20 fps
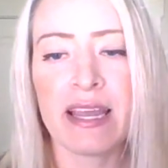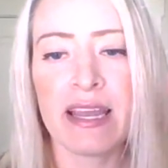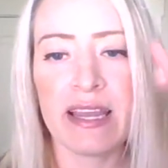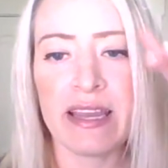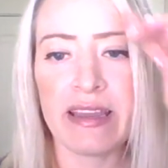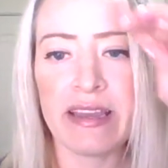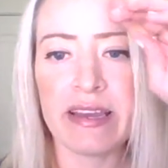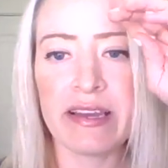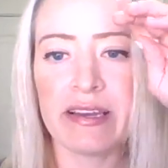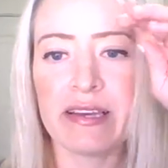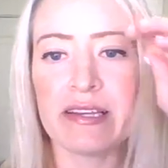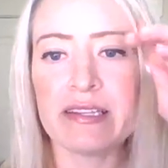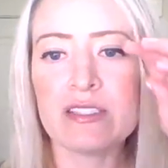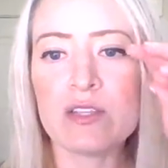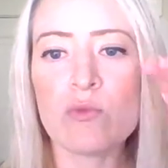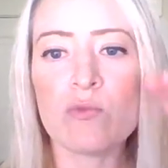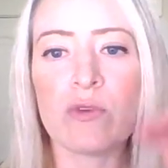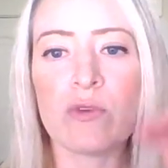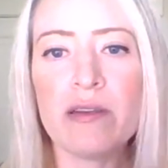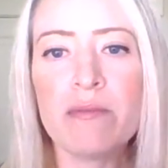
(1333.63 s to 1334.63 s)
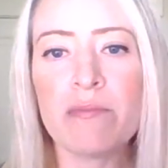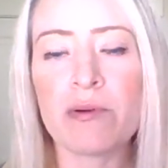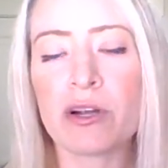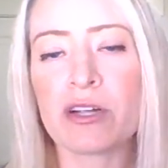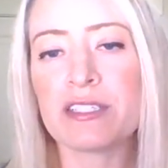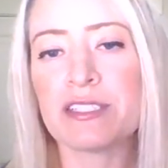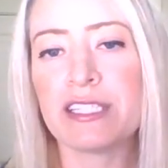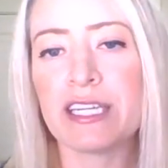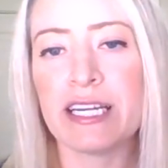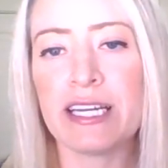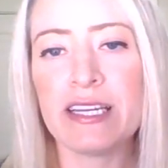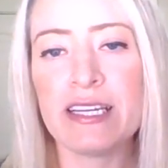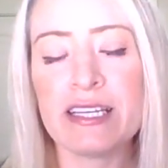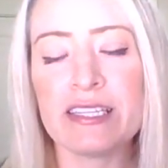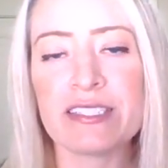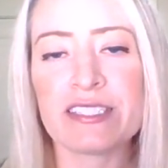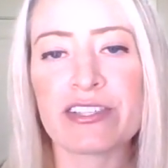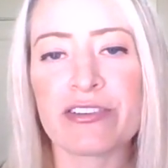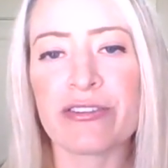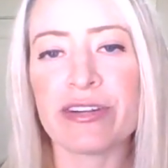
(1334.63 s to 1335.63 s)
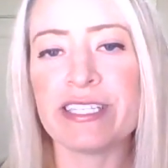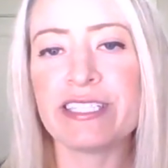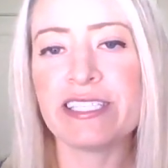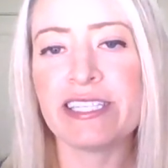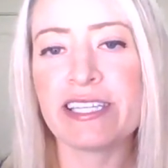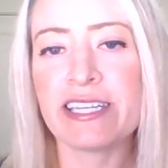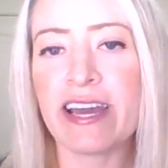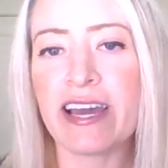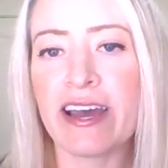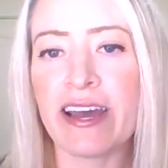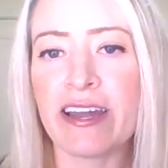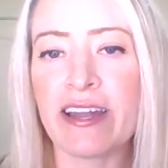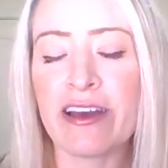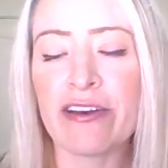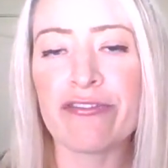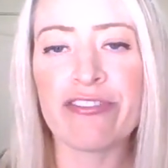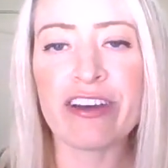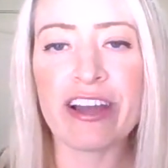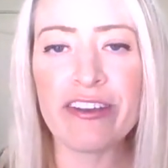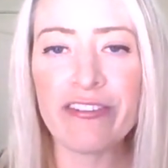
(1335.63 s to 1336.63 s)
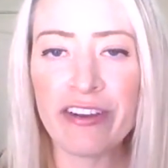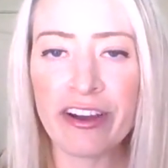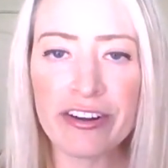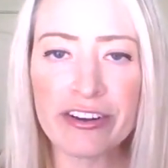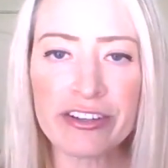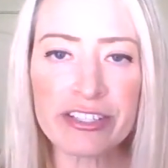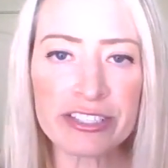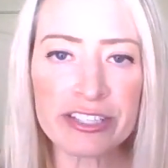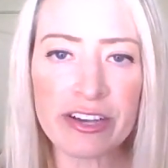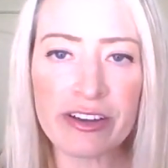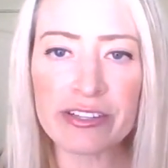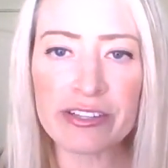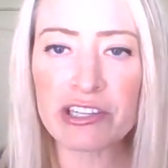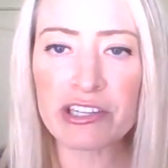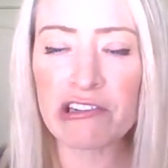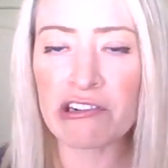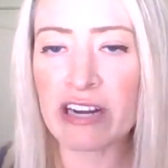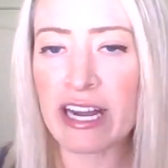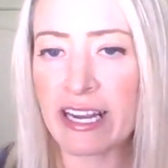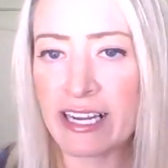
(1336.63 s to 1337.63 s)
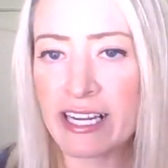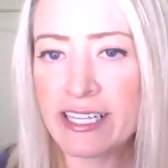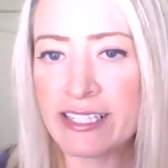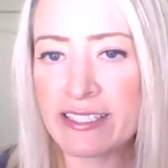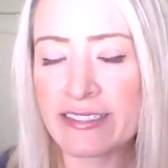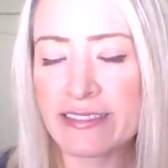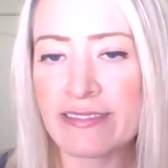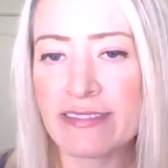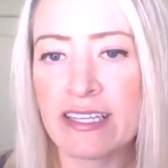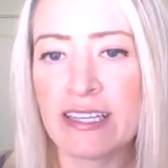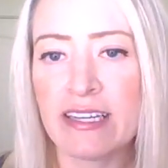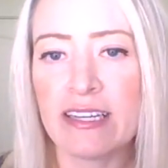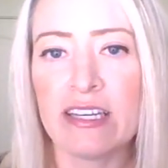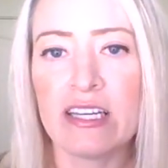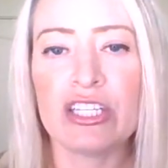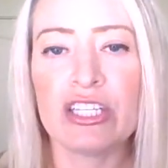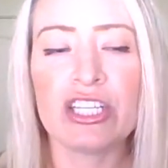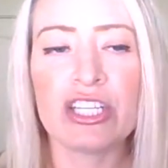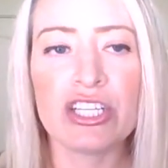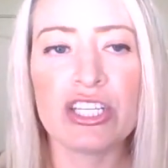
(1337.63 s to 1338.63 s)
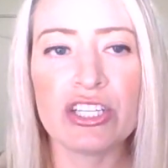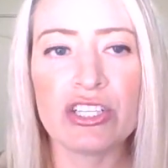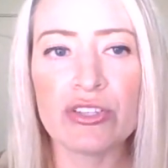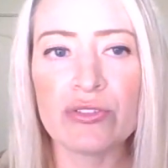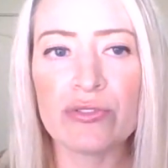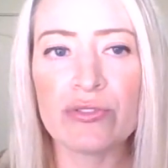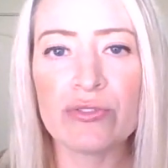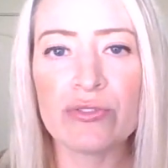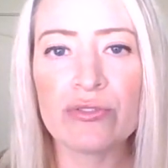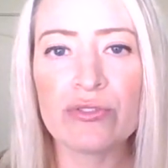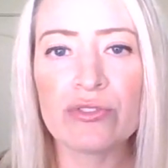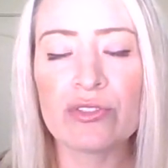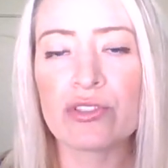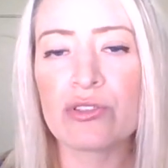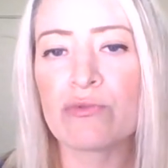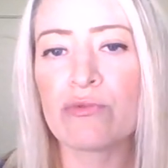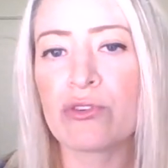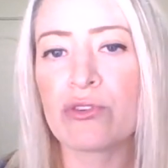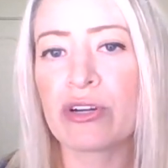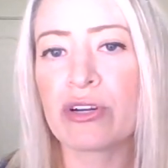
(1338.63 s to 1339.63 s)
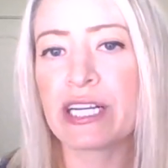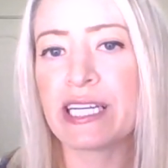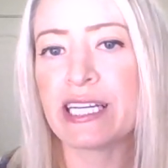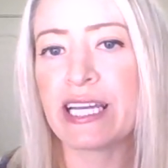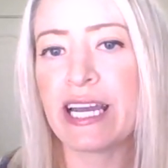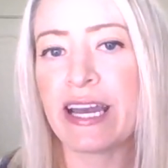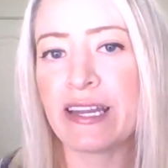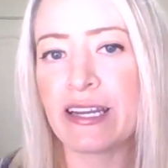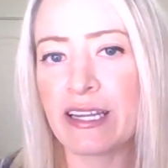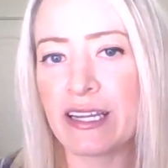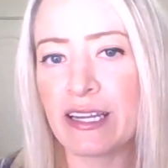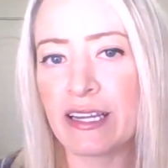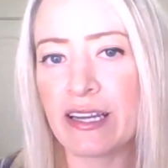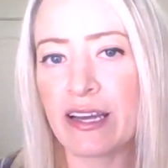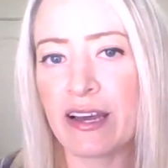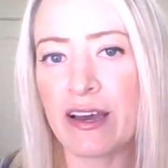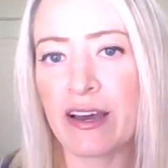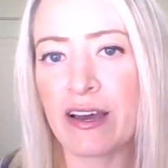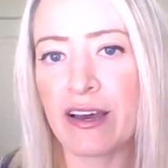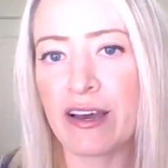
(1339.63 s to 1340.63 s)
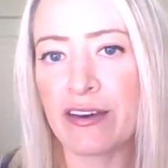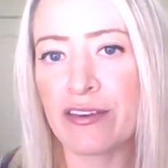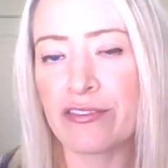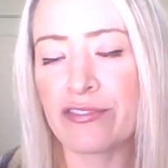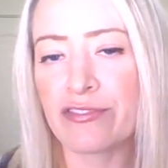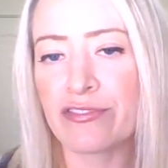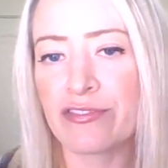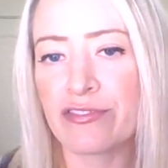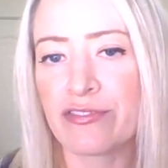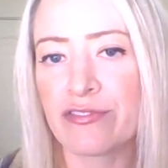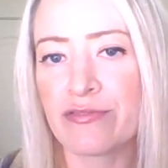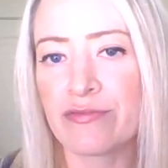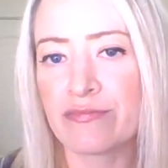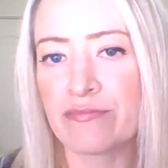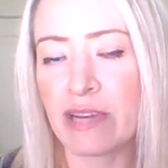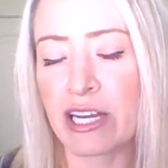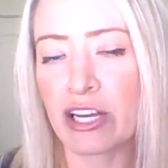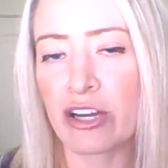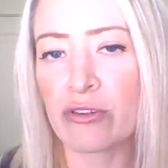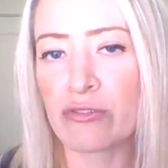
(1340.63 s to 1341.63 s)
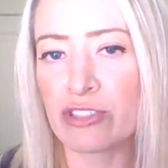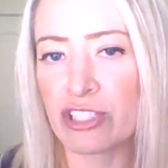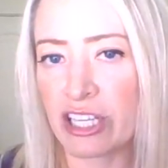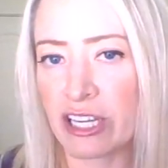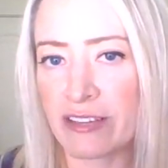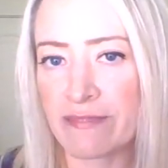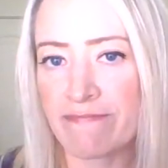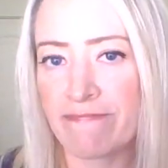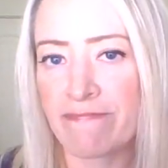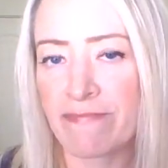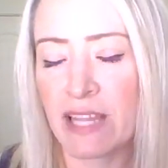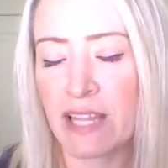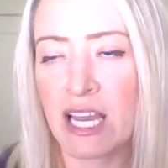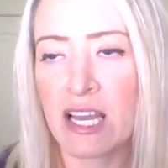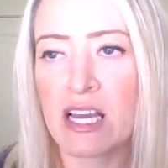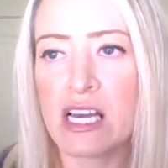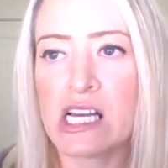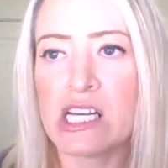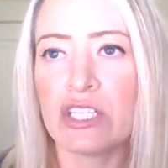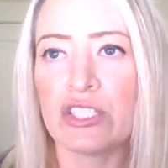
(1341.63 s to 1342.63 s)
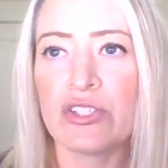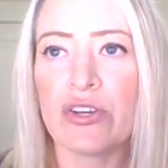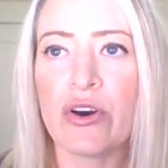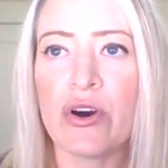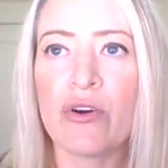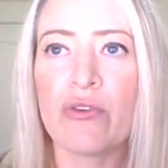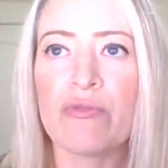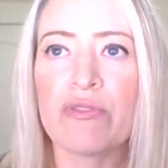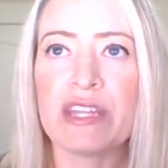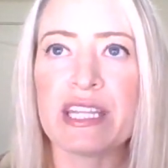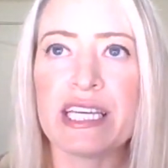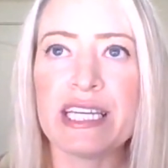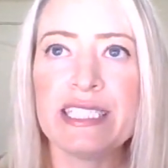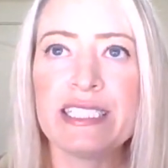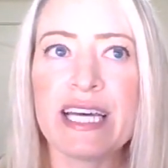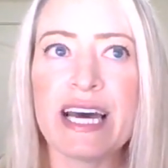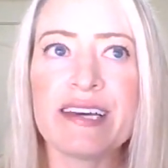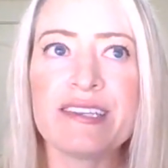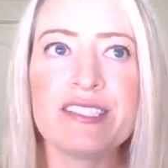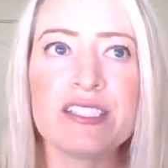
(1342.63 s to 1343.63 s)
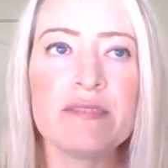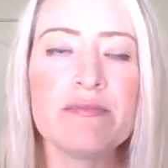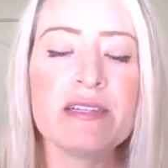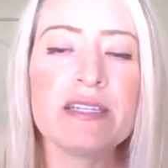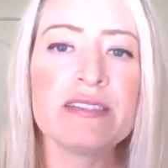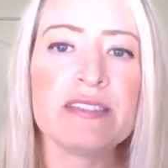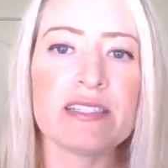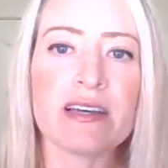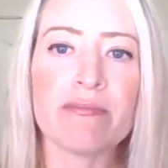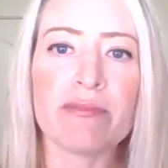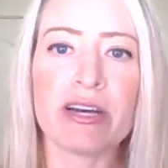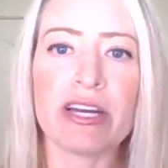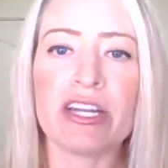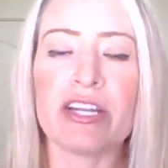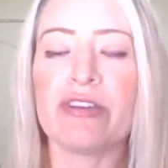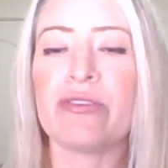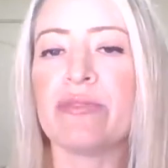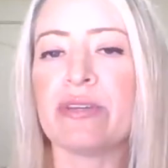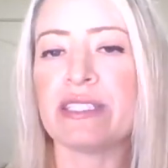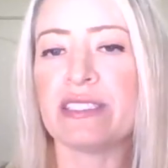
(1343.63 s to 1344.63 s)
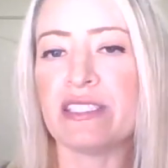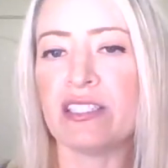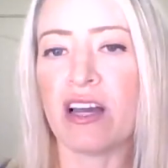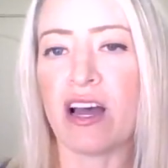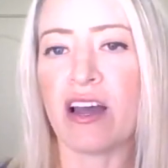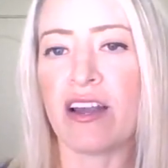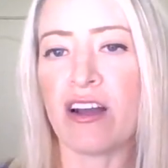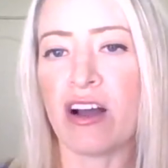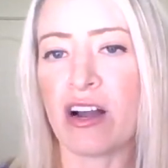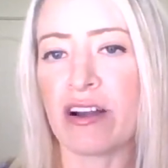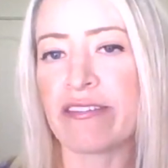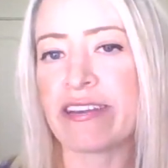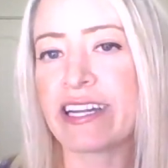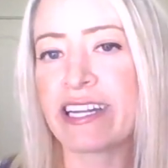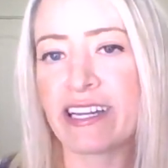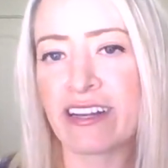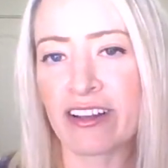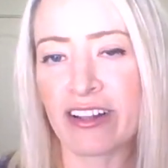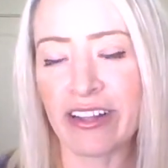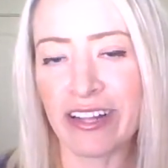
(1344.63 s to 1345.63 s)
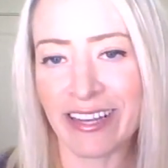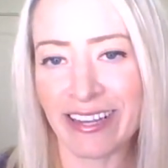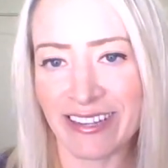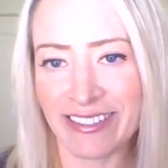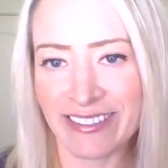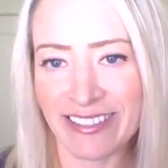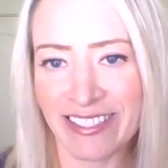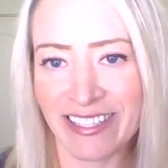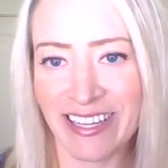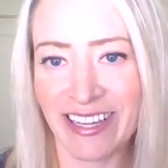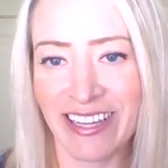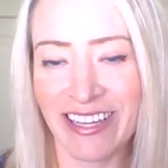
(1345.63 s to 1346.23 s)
is one person is going to get a $500 credit to use toward any of my coaching. So this has to be someone who is not already a client.